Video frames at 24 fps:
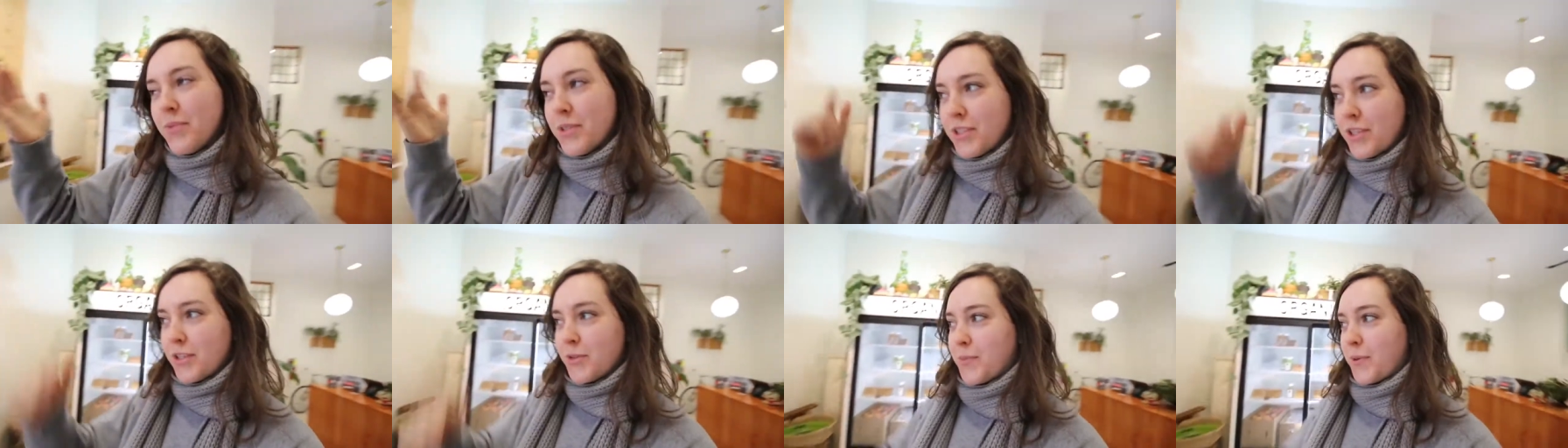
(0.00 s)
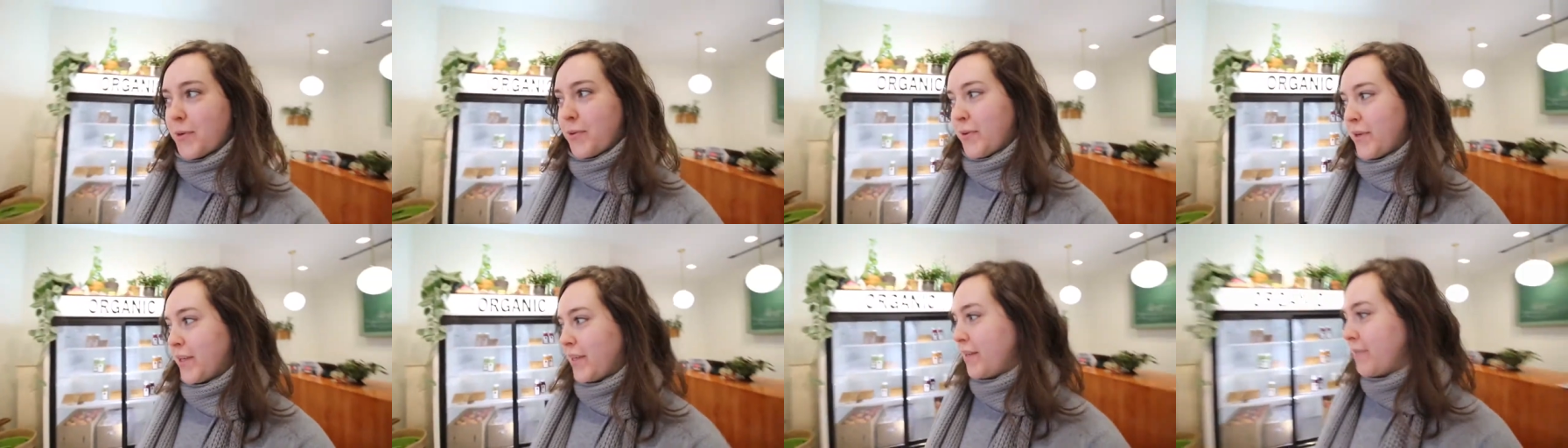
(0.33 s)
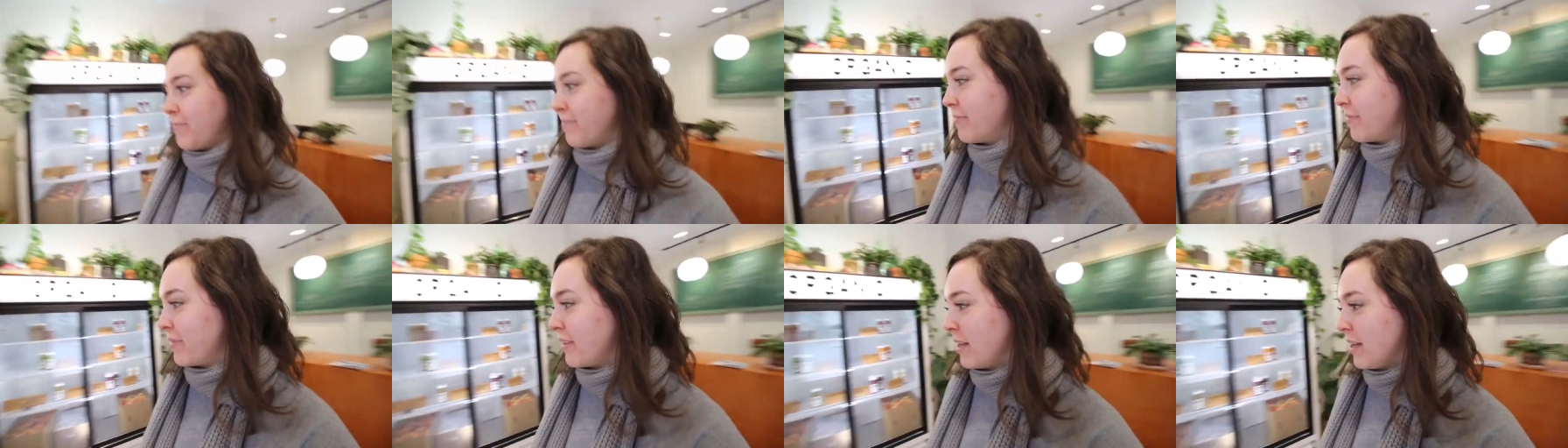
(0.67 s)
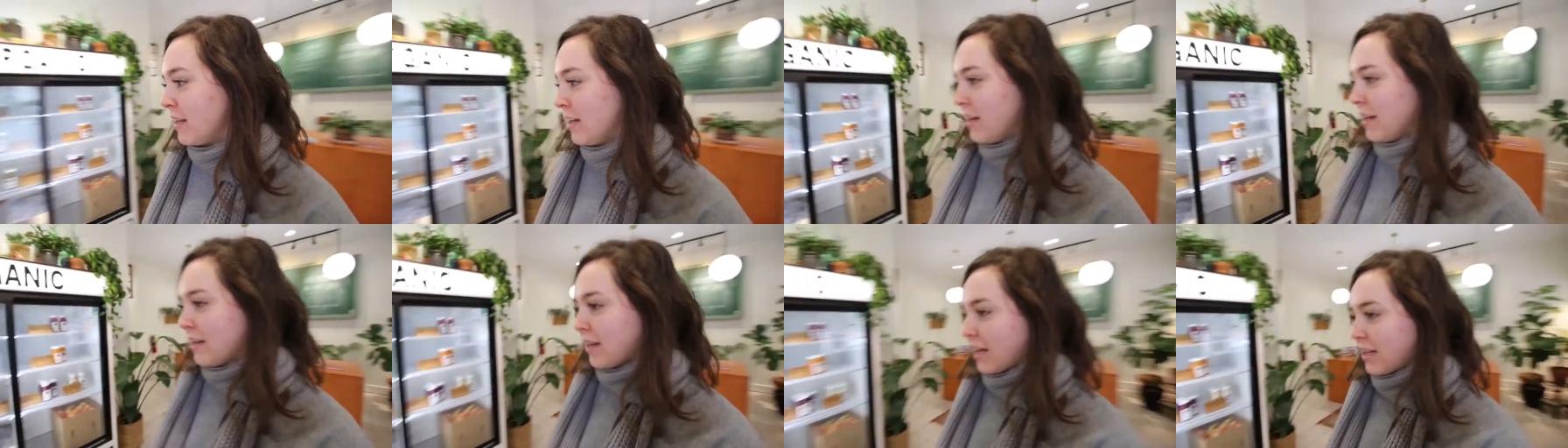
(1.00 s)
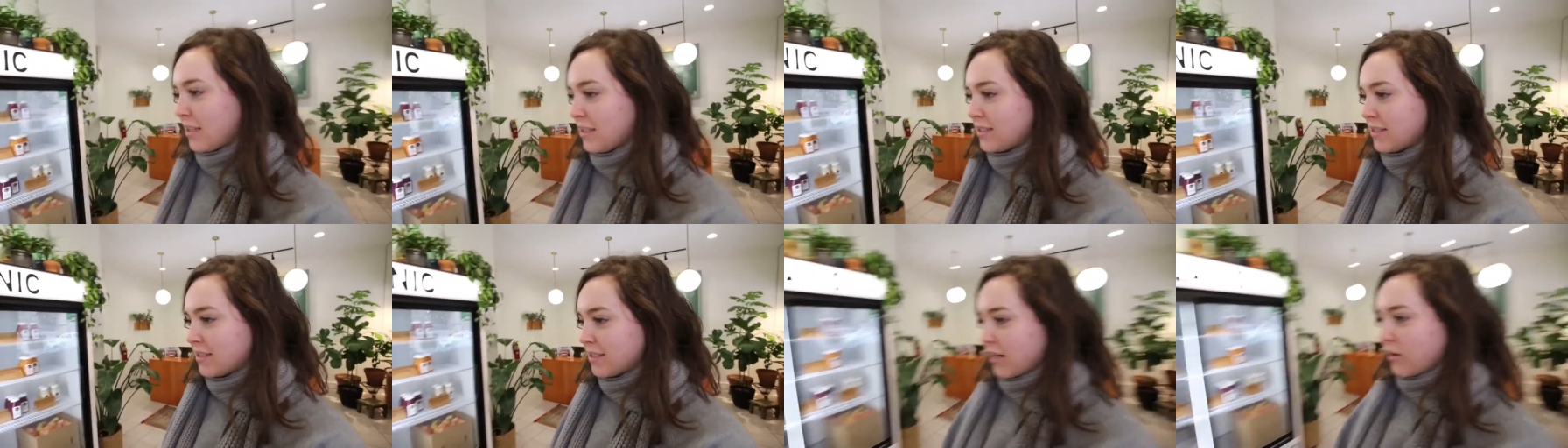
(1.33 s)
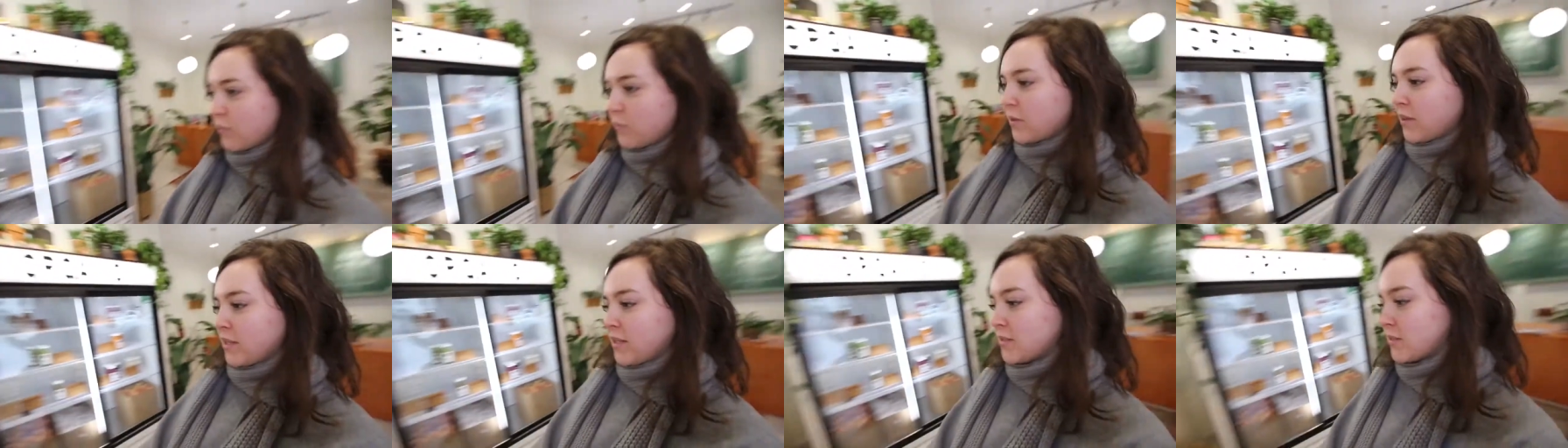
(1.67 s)
which has been really kind of
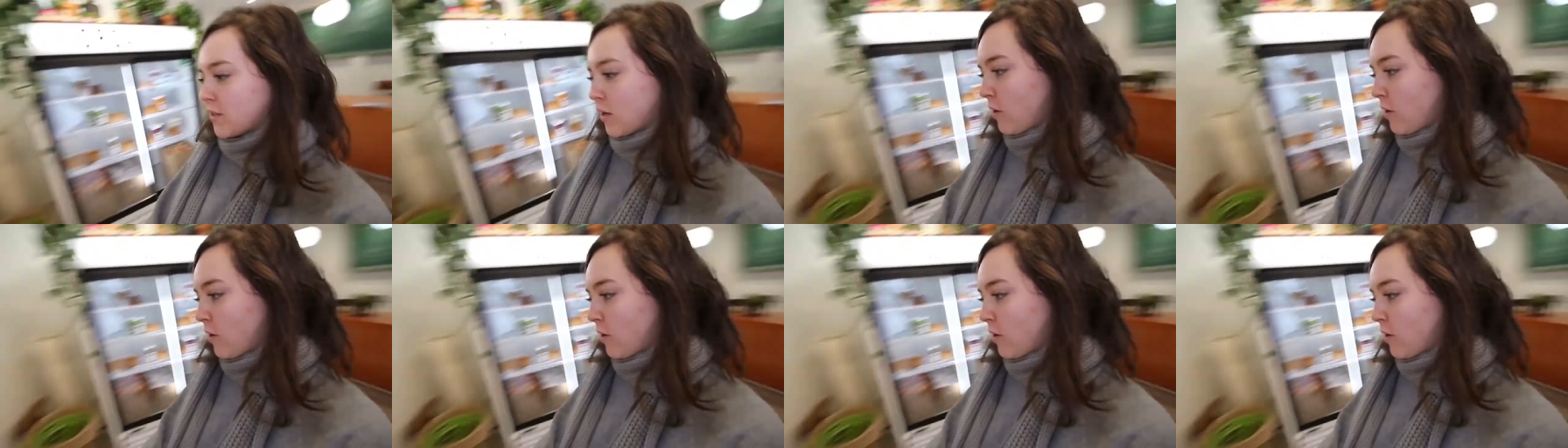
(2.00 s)
stuck with us